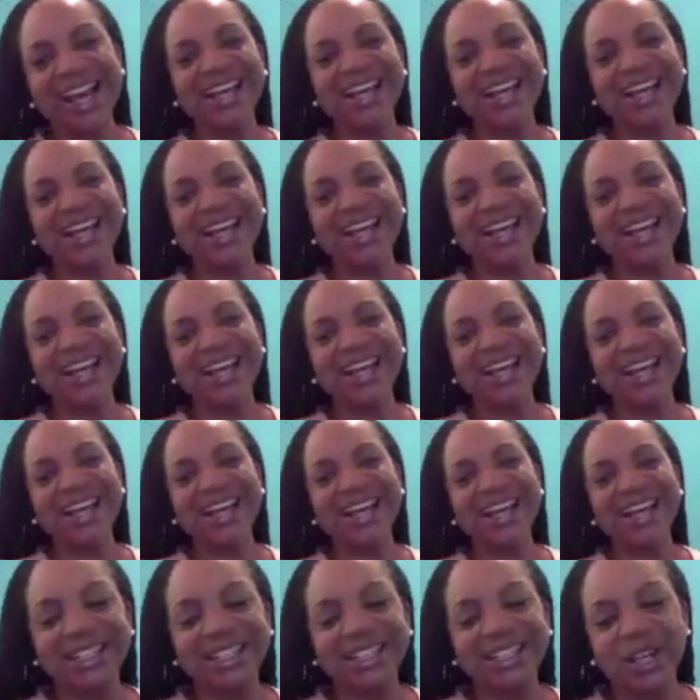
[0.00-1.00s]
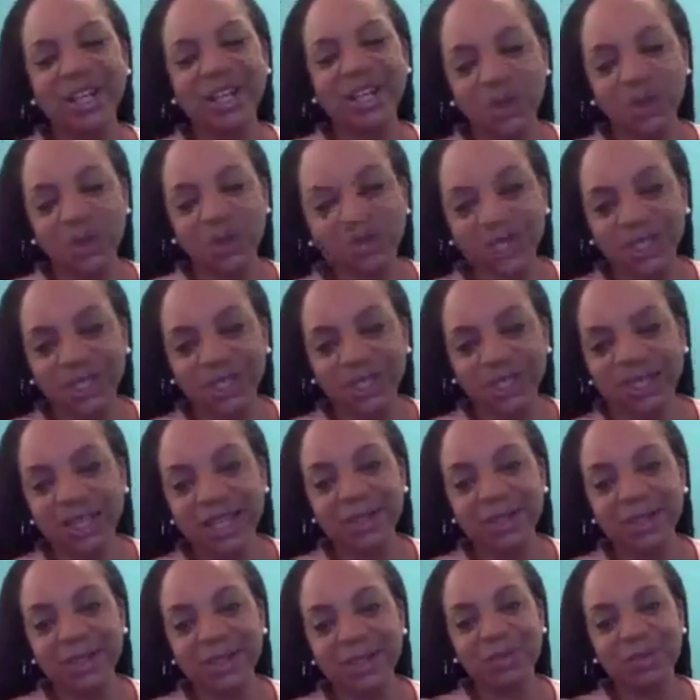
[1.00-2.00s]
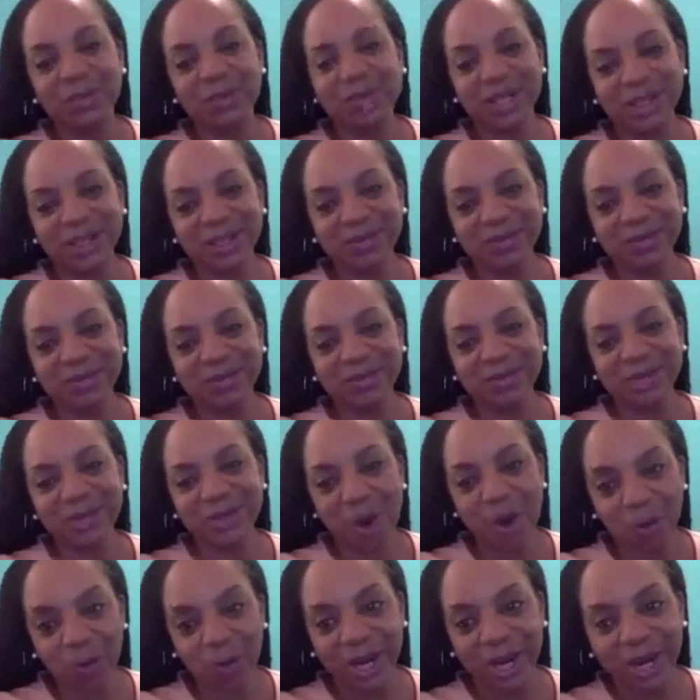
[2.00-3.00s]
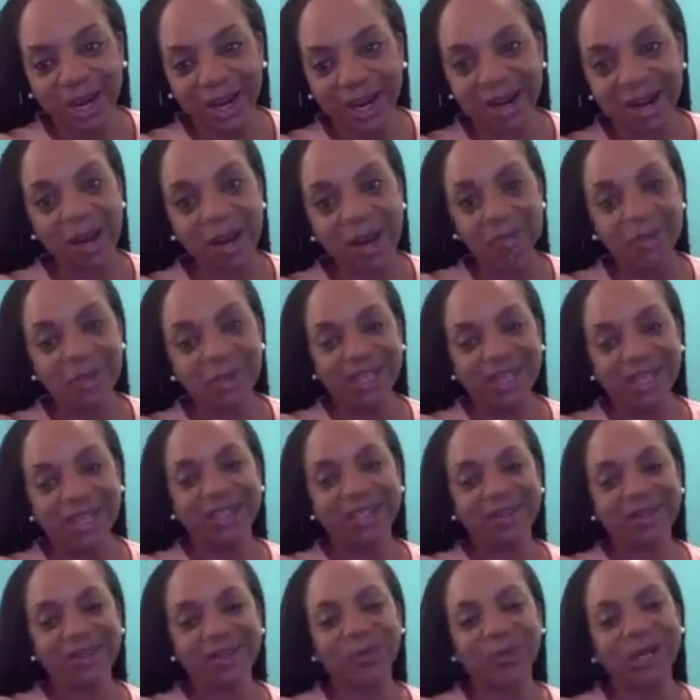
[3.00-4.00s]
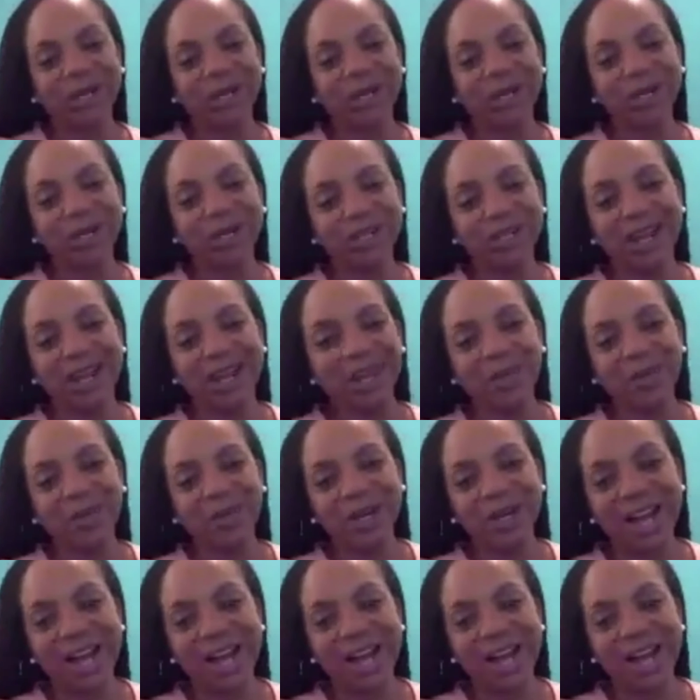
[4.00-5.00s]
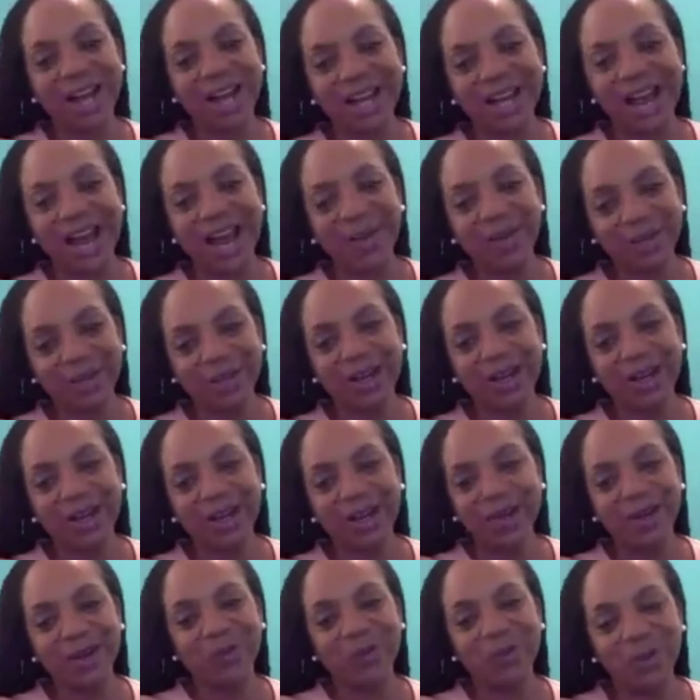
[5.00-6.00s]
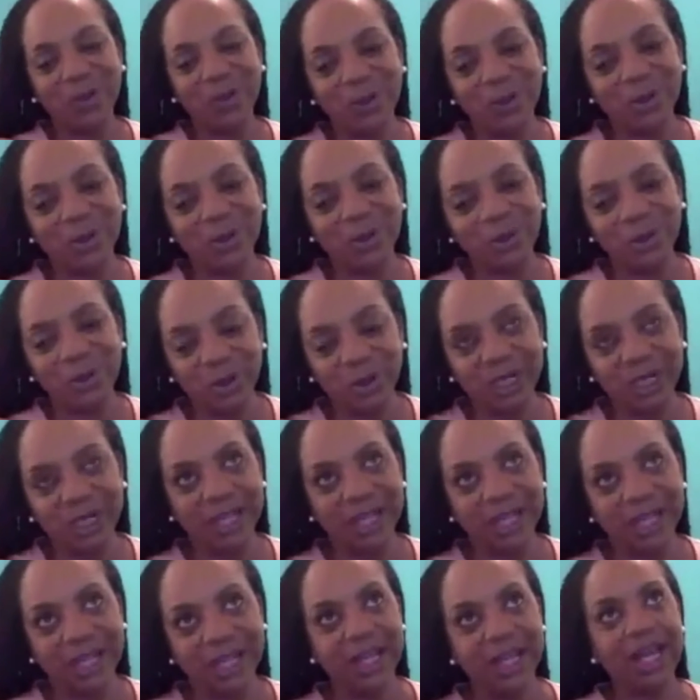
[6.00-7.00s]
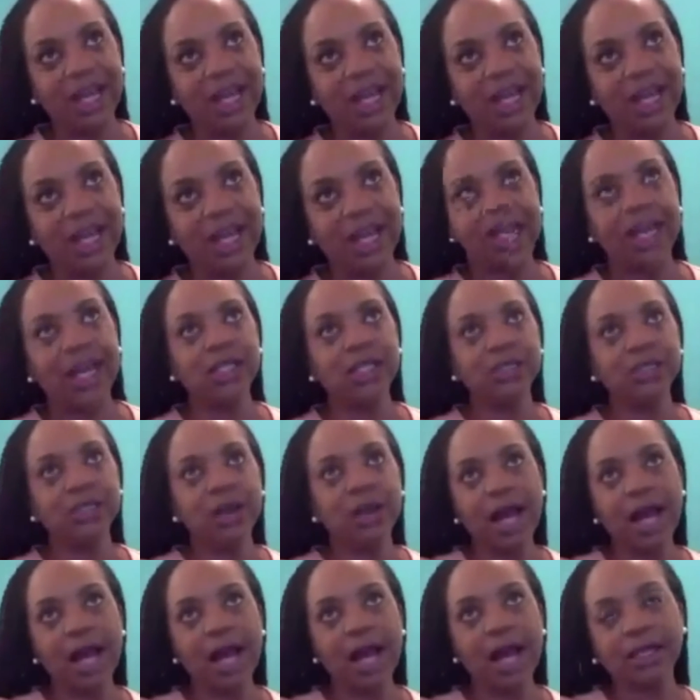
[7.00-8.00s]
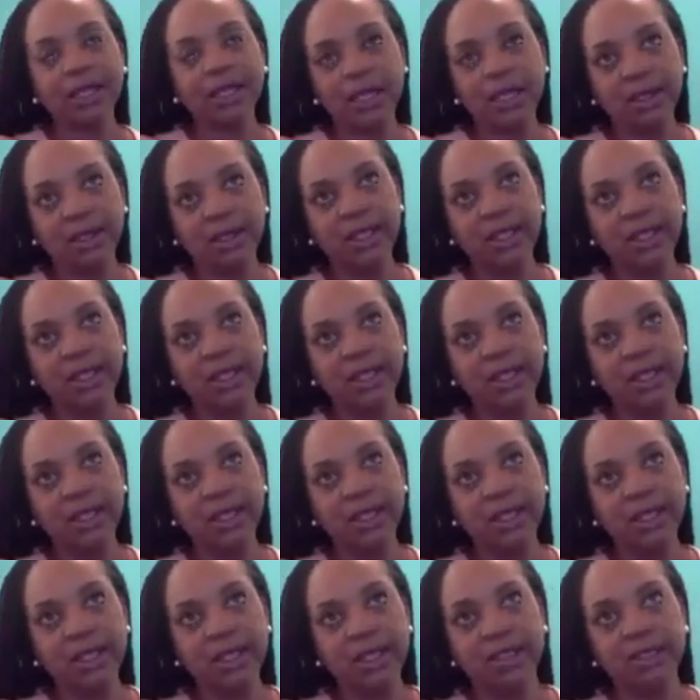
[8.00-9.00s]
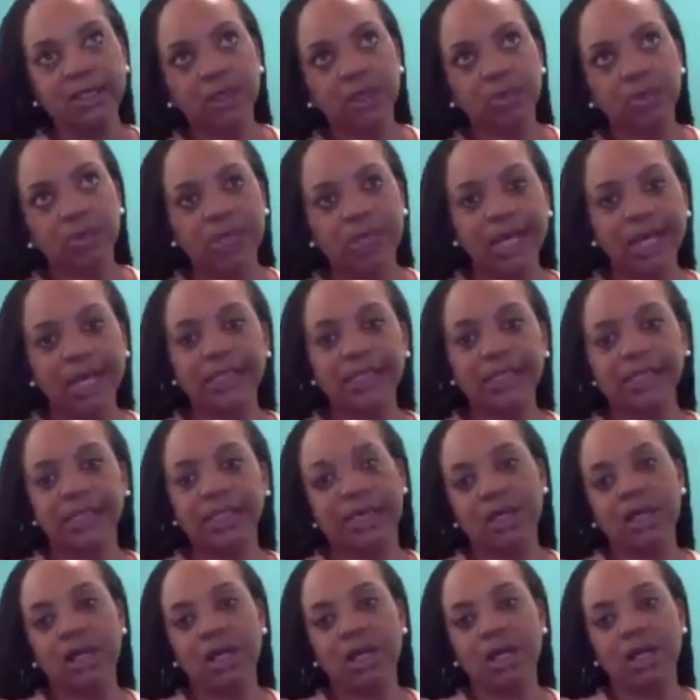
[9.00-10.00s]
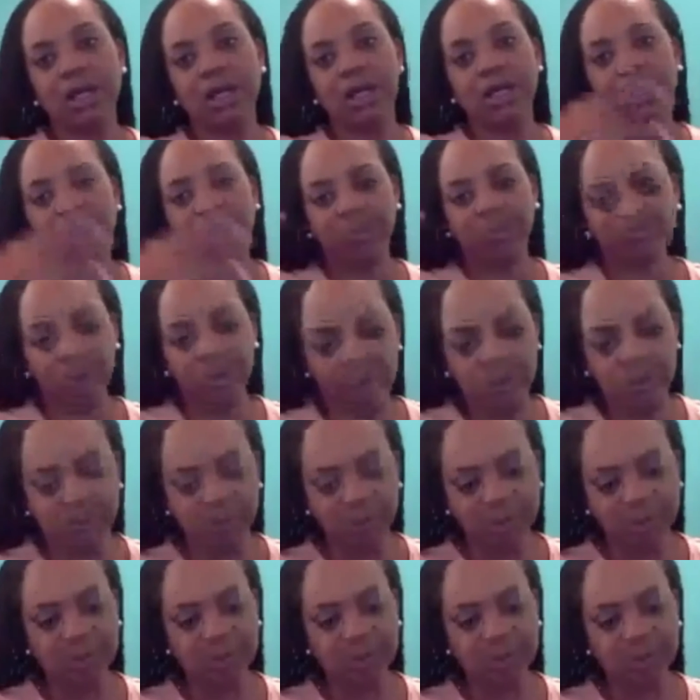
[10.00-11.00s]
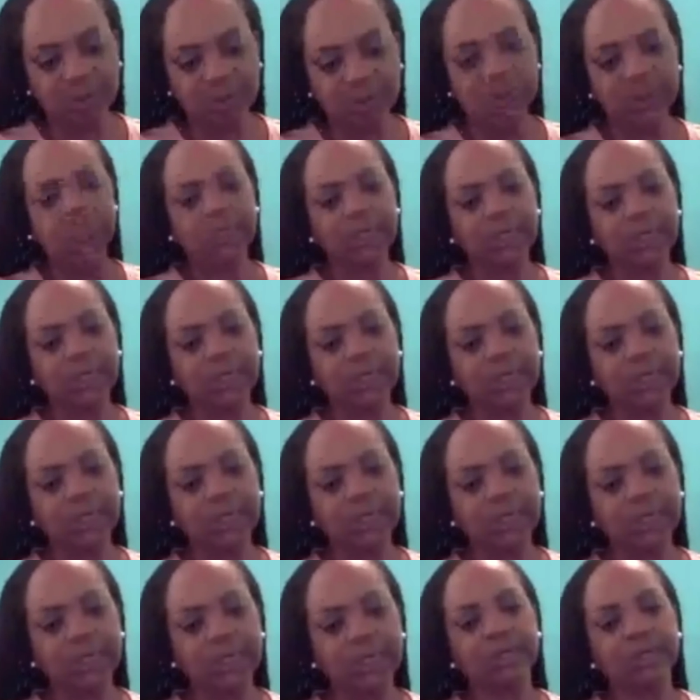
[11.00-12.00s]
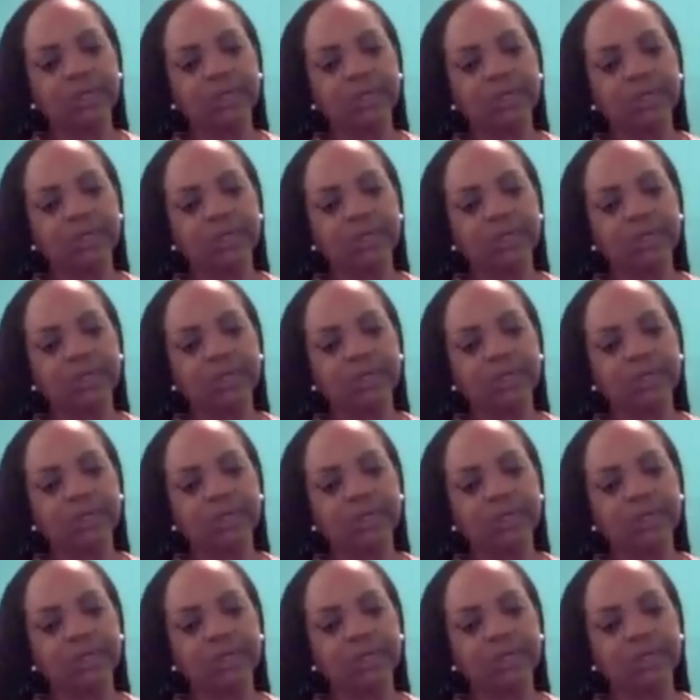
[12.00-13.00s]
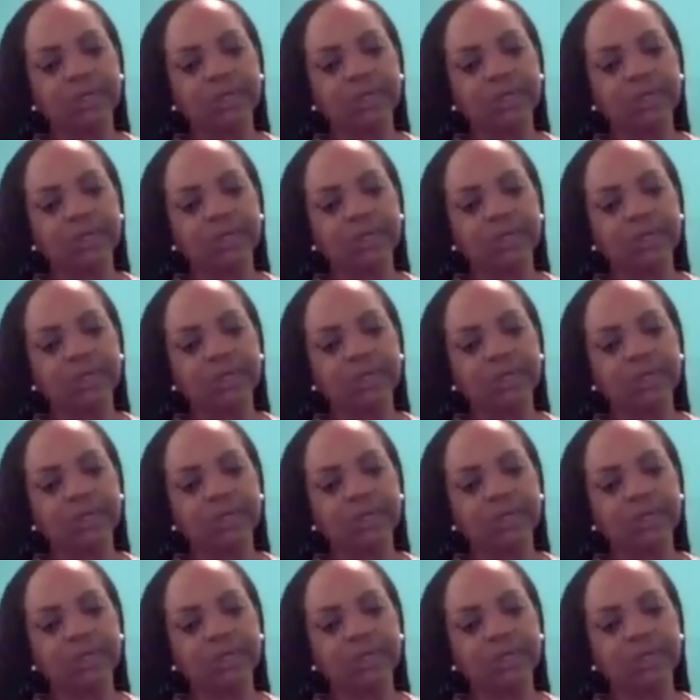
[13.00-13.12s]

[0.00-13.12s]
and so we sit literally in the middle of nowhere. I mean, we're yeah, we're kind of out there in a rural community, and so I literally took the place and started like building, building. And, um,